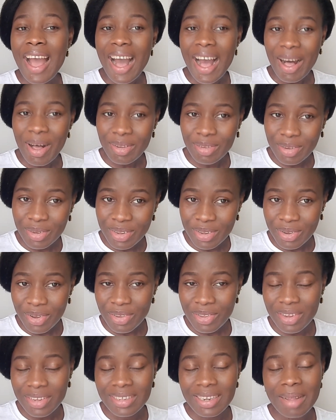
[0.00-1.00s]
I also
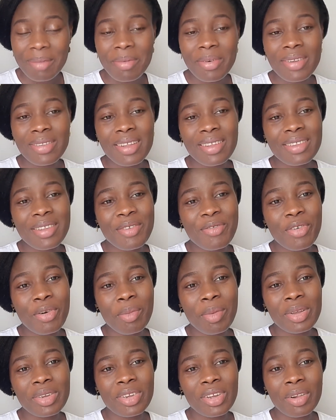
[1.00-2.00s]
discuss on January residency
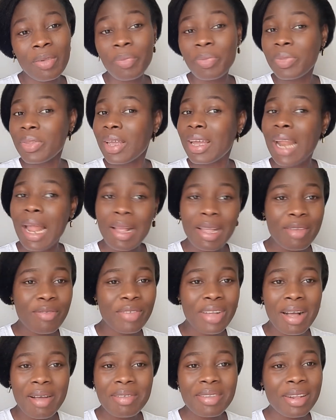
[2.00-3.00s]
information and I
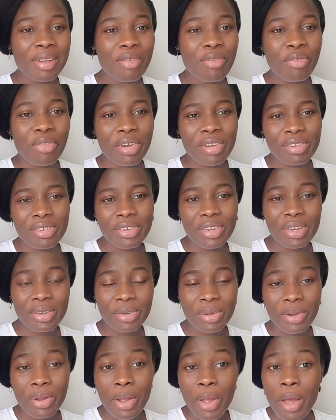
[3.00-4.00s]
give counseling for
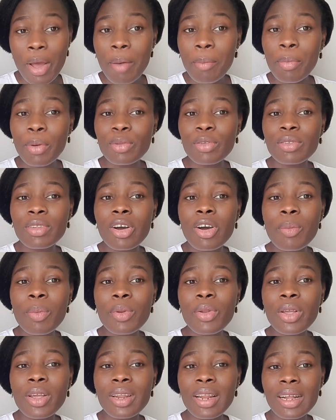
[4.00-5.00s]
education. But today we'll
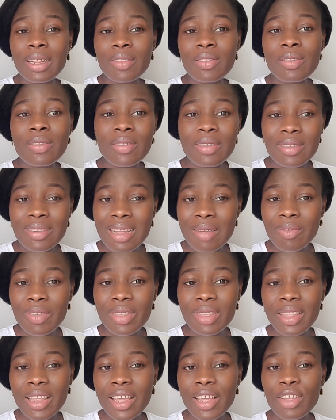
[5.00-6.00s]
be looking at
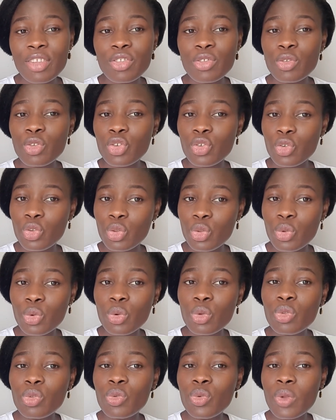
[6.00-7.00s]
7 things you should
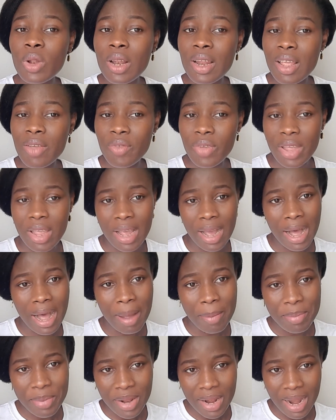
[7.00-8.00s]
do to live a
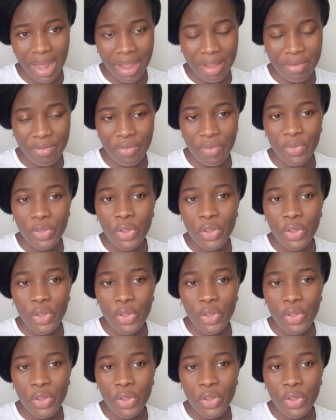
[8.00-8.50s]
happy life.